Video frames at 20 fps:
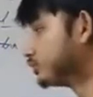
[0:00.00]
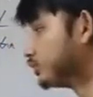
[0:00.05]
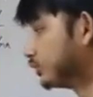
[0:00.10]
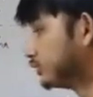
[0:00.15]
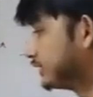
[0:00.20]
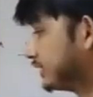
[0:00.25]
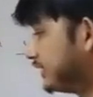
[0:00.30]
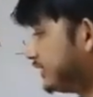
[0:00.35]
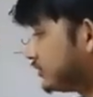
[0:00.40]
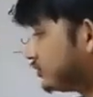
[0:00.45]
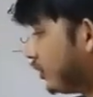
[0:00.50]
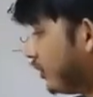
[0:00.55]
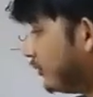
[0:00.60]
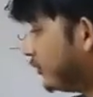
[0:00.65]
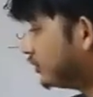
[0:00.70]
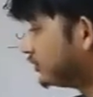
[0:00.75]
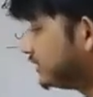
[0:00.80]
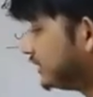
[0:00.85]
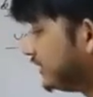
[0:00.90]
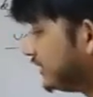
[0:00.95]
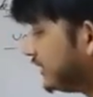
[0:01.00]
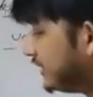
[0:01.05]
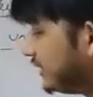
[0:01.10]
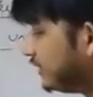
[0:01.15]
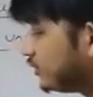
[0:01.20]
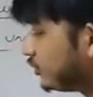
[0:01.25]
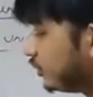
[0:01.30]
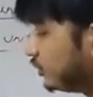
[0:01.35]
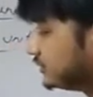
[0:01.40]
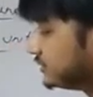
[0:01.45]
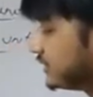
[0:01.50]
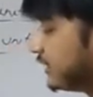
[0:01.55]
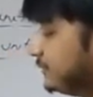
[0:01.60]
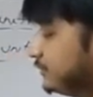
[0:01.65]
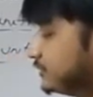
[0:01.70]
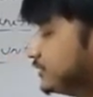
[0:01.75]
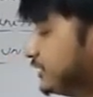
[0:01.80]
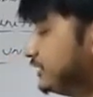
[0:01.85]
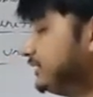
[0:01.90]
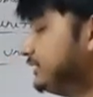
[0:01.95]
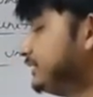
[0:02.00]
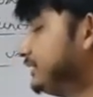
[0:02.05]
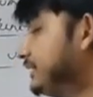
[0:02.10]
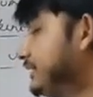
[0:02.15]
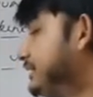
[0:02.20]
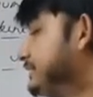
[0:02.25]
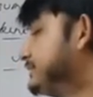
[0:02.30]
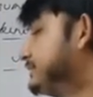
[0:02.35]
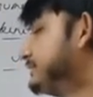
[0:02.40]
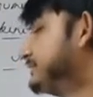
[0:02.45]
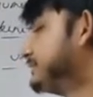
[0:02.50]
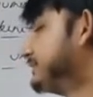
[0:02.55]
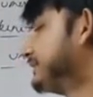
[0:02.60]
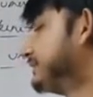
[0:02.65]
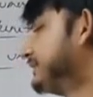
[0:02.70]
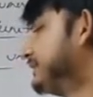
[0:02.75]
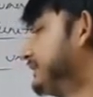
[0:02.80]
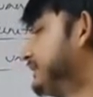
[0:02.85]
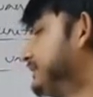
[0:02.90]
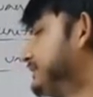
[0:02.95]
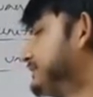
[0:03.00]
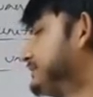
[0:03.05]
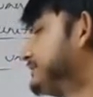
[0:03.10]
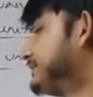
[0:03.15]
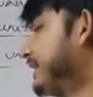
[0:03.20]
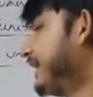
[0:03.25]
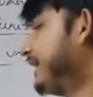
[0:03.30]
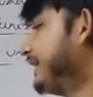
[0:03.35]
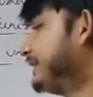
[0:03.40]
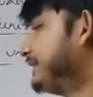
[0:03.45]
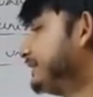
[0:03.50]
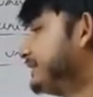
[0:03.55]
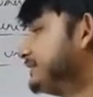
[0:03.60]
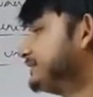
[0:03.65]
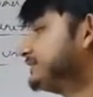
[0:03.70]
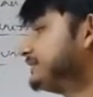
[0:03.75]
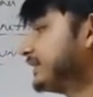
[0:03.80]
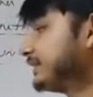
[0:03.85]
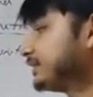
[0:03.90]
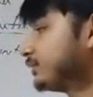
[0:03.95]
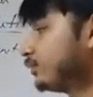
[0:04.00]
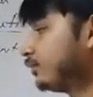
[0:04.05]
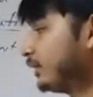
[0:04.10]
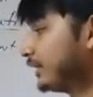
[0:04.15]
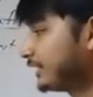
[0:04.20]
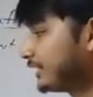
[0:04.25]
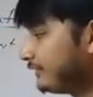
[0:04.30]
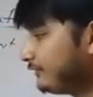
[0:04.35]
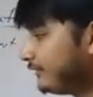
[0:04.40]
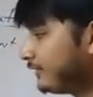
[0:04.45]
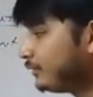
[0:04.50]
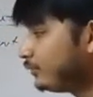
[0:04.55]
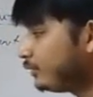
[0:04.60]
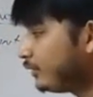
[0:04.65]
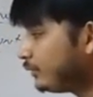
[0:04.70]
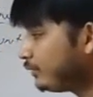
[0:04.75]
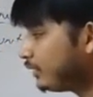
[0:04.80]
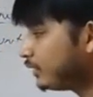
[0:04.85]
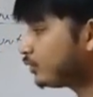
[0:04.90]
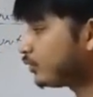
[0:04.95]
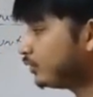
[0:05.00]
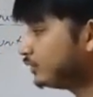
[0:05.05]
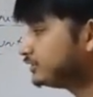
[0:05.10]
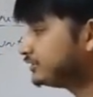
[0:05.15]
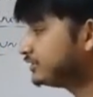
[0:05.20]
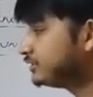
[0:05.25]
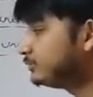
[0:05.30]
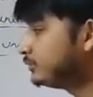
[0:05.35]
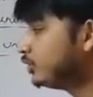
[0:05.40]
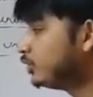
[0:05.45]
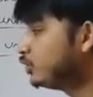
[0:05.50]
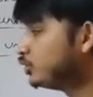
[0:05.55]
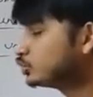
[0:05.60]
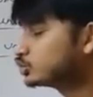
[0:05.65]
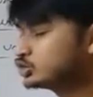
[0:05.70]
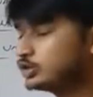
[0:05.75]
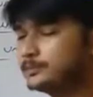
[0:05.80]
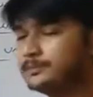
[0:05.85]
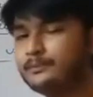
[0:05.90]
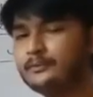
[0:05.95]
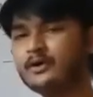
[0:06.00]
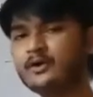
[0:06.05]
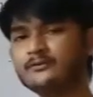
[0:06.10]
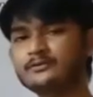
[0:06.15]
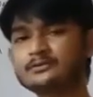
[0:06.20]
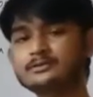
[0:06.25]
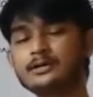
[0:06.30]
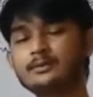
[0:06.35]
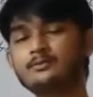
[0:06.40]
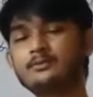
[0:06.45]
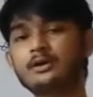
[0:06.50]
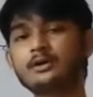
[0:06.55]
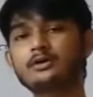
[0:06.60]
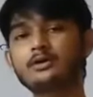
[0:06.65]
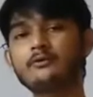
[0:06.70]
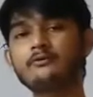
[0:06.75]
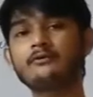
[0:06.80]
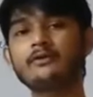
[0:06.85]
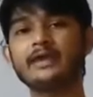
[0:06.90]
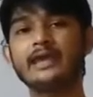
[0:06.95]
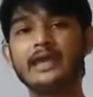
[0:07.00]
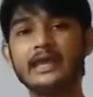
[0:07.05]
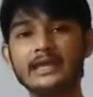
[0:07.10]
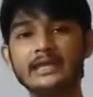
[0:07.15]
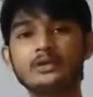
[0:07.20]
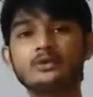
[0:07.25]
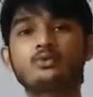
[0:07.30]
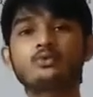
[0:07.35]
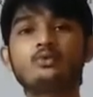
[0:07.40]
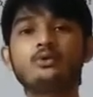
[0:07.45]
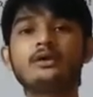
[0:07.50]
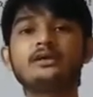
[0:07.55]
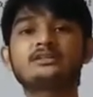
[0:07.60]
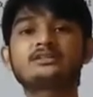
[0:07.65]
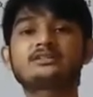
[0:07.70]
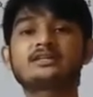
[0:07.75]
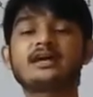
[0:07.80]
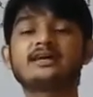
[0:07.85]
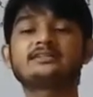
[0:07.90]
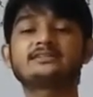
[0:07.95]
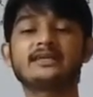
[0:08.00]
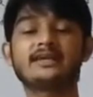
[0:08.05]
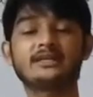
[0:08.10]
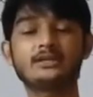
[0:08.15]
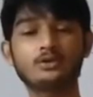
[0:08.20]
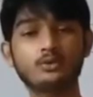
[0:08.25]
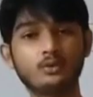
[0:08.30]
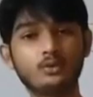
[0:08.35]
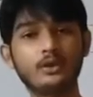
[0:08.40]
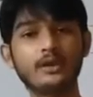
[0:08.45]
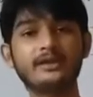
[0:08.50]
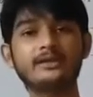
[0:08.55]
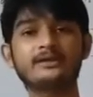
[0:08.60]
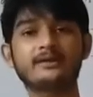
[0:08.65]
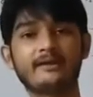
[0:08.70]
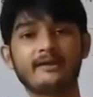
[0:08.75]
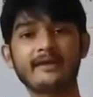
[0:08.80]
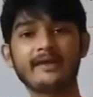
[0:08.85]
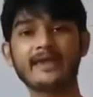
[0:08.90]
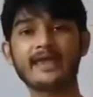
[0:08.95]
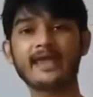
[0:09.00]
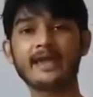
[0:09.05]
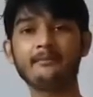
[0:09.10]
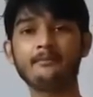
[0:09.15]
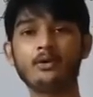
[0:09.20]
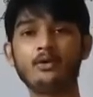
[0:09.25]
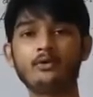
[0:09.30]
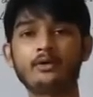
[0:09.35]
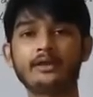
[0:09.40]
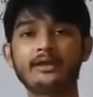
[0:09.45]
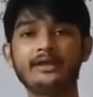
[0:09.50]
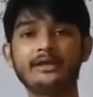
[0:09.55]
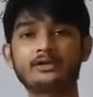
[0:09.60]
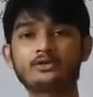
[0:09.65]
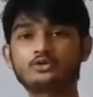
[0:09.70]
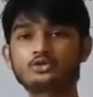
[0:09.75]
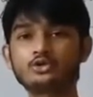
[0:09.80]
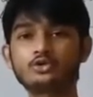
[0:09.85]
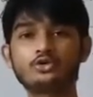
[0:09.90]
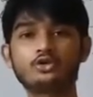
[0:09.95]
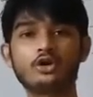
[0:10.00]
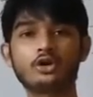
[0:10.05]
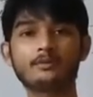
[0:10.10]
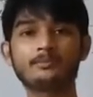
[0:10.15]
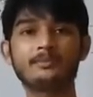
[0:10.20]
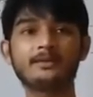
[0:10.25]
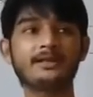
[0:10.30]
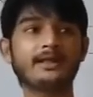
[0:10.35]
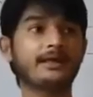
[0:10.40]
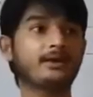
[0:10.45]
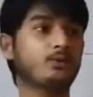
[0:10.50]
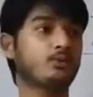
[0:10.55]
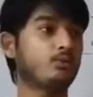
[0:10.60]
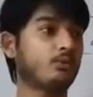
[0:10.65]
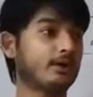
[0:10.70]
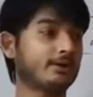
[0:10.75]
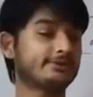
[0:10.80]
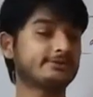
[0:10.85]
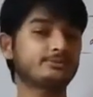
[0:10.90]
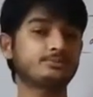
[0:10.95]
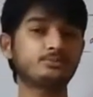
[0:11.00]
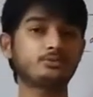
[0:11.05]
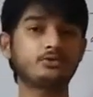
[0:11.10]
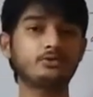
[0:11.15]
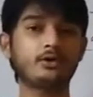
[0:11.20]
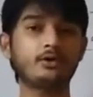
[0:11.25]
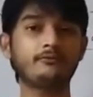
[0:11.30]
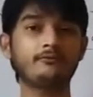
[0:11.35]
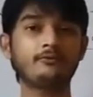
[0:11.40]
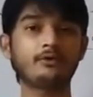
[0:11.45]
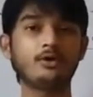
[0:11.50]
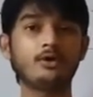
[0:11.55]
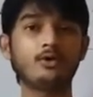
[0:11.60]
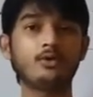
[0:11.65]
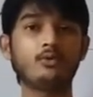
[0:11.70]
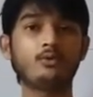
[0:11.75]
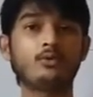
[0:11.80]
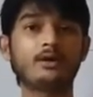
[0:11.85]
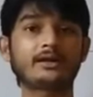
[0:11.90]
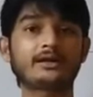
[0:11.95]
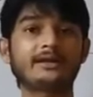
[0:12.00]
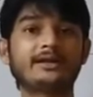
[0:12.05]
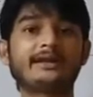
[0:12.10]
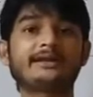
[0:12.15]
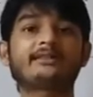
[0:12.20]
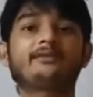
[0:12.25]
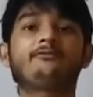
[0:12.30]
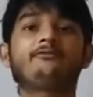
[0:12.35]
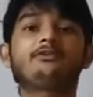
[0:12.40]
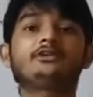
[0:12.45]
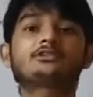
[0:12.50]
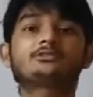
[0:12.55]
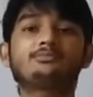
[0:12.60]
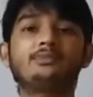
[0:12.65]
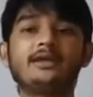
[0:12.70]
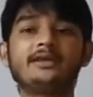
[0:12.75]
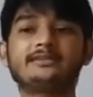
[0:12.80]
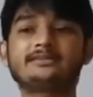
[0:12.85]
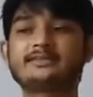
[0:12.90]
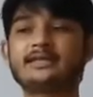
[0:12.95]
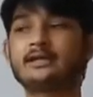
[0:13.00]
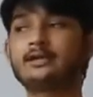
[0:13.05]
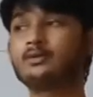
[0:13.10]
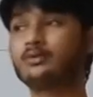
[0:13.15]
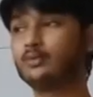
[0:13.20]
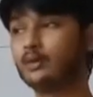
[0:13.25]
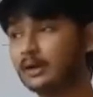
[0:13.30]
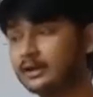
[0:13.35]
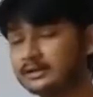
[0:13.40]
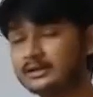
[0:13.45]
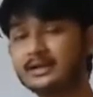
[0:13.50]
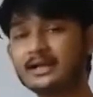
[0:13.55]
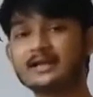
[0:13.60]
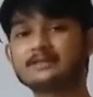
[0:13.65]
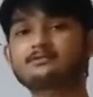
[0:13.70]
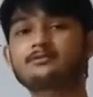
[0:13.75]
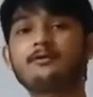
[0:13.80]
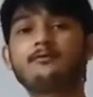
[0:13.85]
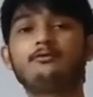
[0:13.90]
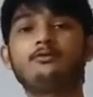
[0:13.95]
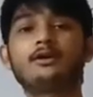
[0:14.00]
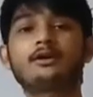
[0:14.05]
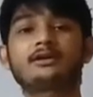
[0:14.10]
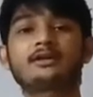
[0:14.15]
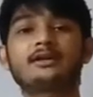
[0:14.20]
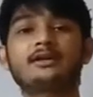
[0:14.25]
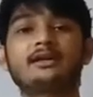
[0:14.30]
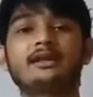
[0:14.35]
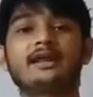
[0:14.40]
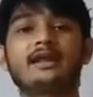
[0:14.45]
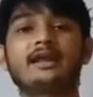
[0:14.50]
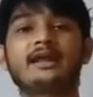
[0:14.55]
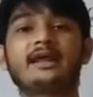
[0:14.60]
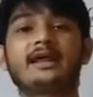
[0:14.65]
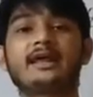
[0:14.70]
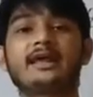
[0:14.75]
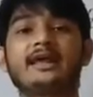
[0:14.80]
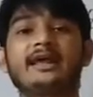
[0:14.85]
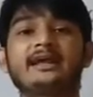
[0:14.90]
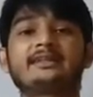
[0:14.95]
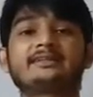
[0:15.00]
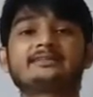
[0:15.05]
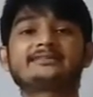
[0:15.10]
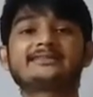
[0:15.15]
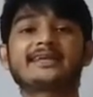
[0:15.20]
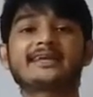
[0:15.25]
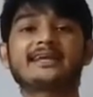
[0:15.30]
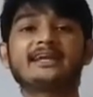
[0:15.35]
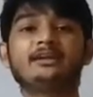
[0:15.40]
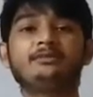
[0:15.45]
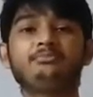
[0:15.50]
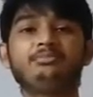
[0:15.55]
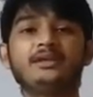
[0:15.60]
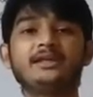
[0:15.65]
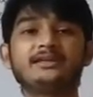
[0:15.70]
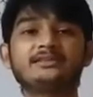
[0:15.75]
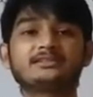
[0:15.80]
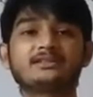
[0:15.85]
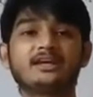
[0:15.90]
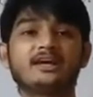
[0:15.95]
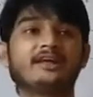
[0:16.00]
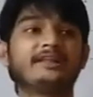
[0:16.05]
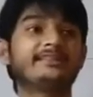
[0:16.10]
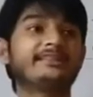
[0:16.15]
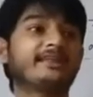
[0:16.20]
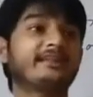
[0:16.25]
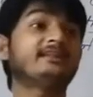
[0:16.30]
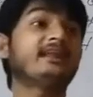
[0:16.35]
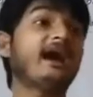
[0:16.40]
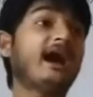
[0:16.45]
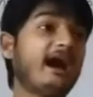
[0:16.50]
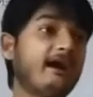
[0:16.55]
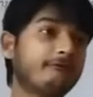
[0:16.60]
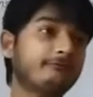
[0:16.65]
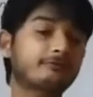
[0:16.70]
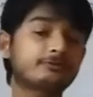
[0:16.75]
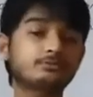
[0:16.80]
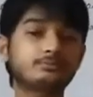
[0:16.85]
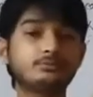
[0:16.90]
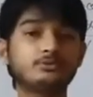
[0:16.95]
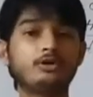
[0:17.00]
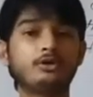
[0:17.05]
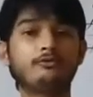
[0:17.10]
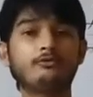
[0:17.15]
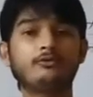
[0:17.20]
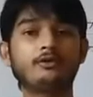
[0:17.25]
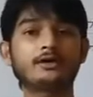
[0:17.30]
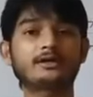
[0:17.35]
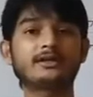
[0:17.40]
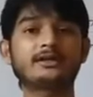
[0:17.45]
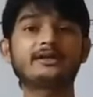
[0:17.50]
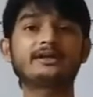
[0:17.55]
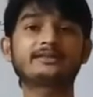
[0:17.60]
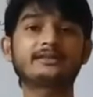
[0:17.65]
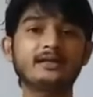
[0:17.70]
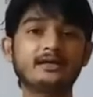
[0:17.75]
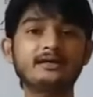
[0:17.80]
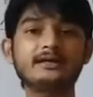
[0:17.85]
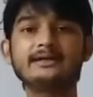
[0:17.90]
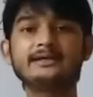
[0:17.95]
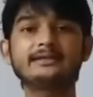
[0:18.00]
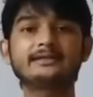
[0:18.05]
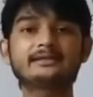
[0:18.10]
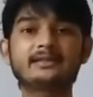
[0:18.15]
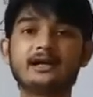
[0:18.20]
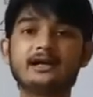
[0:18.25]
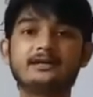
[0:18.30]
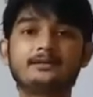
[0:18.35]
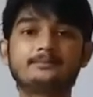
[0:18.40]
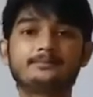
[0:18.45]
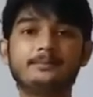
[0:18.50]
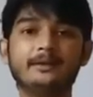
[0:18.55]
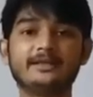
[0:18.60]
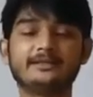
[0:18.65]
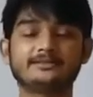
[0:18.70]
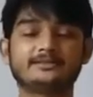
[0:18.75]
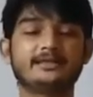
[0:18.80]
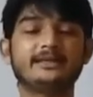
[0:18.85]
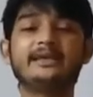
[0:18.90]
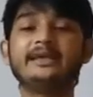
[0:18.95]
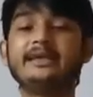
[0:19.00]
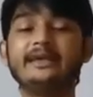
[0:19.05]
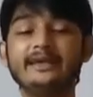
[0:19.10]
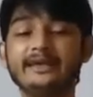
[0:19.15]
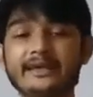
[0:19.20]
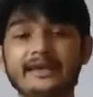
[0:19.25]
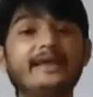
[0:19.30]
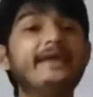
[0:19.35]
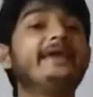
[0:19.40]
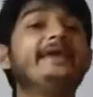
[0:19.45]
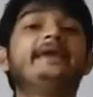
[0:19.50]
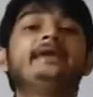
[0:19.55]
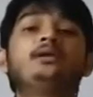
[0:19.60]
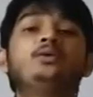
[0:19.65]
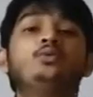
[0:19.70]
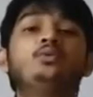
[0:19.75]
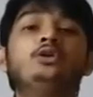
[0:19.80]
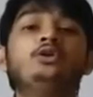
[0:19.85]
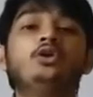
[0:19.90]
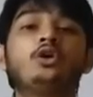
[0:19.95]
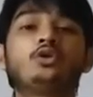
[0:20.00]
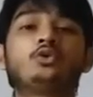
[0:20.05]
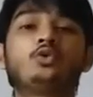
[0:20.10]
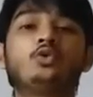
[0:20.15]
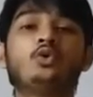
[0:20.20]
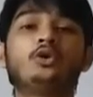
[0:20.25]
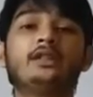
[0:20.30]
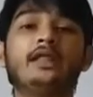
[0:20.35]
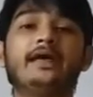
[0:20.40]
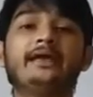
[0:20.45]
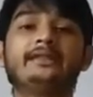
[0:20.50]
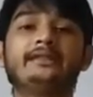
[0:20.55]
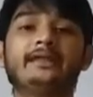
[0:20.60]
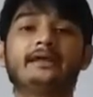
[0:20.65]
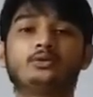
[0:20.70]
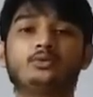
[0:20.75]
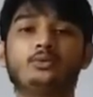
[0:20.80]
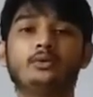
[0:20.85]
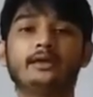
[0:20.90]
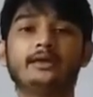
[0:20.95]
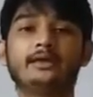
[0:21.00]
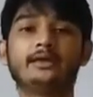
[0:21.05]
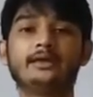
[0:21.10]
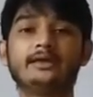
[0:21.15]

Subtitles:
So this homogeneity in consumption is saying this, that whatever we will consume should be of somewhat of adequate size, adequate amount. It should not be like one spoon of water at the first place, then one glass of water at the second place, then half spoon of water at the third place. It will not go like that way.